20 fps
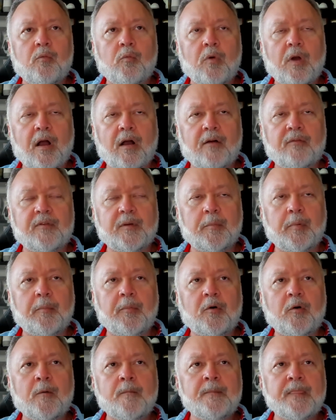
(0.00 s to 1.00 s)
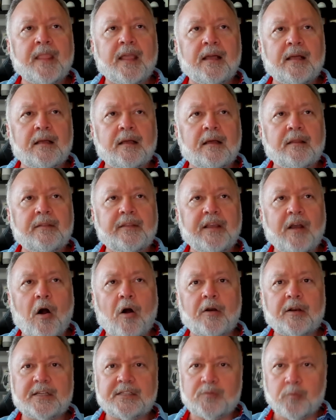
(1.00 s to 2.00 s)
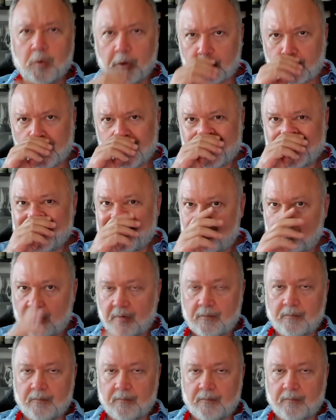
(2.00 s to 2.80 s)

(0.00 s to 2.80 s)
uh, flippable. The artist worked really